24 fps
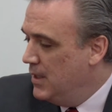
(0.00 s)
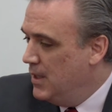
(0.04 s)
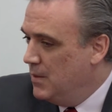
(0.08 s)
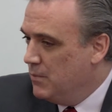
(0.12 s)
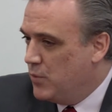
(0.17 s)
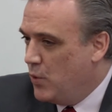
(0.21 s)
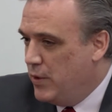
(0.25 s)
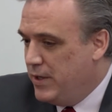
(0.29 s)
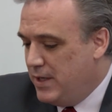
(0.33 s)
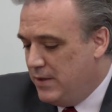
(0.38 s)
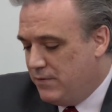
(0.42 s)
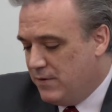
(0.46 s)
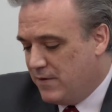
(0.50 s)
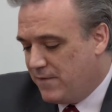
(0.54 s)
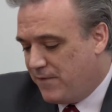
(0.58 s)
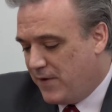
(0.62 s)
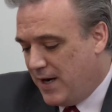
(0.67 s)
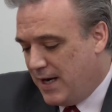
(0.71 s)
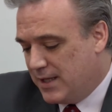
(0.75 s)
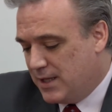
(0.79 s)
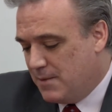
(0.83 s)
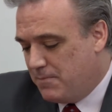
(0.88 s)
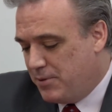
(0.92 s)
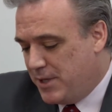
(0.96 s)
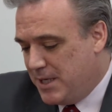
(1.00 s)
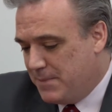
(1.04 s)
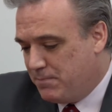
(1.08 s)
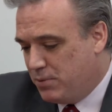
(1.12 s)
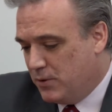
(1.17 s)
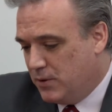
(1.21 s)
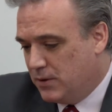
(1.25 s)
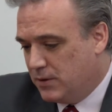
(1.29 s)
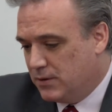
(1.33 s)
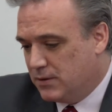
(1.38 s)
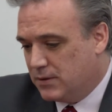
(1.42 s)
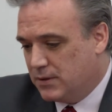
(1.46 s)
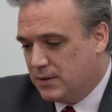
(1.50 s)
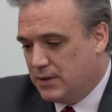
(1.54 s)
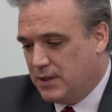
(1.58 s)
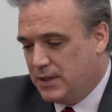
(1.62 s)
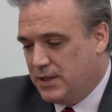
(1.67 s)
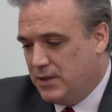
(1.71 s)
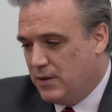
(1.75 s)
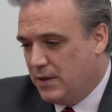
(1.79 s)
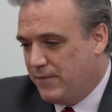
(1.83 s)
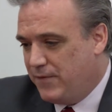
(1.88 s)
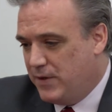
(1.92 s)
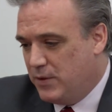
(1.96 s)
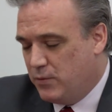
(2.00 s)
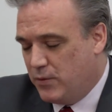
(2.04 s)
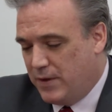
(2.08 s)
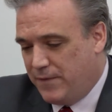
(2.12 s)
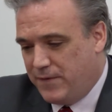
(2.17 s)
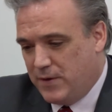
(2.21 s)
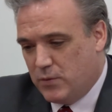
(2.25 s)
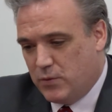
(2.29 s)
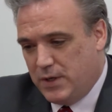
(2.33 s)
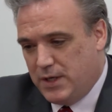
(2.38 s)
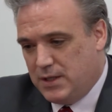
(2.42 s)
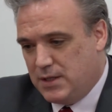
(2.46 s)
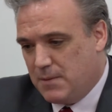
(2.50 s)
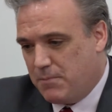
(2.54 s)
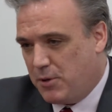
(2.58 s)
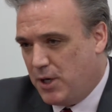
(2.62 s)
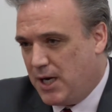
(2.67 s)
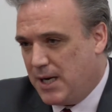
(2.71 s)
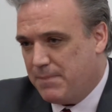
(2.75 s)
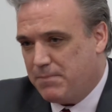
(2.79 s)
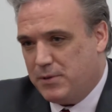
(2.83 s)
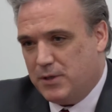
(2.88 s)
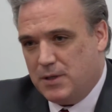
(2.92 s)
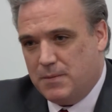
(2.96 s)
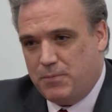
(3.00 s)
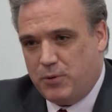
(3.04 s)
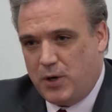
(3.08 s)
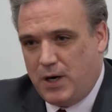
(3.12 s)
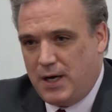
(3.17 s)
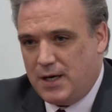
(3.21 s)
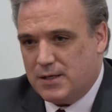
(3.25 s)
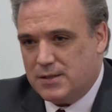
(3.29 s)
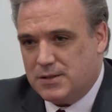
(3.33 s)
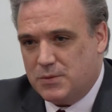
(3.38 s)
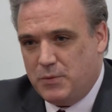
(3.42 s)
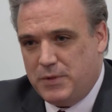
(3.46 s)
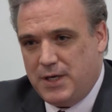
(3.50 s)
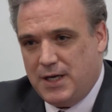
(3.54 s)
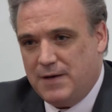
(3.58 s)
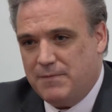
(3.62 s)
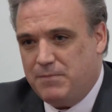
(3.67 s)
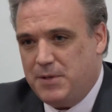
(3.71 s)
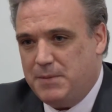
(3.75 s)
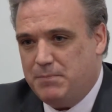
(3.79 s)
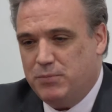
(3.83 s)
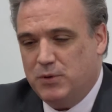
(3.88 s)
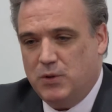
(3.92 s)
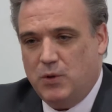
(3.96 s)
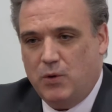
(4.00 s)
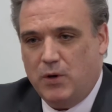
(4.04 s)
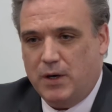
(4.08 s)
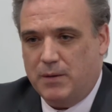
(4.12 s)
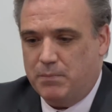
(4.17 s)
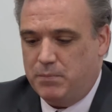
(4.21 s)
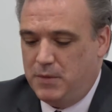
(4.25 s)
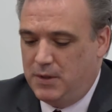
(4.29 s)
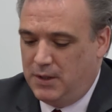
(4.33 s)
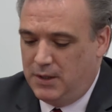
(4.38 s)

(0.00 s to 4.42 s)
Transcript: But we even find that people, if you, if you read the popular press, we have people who are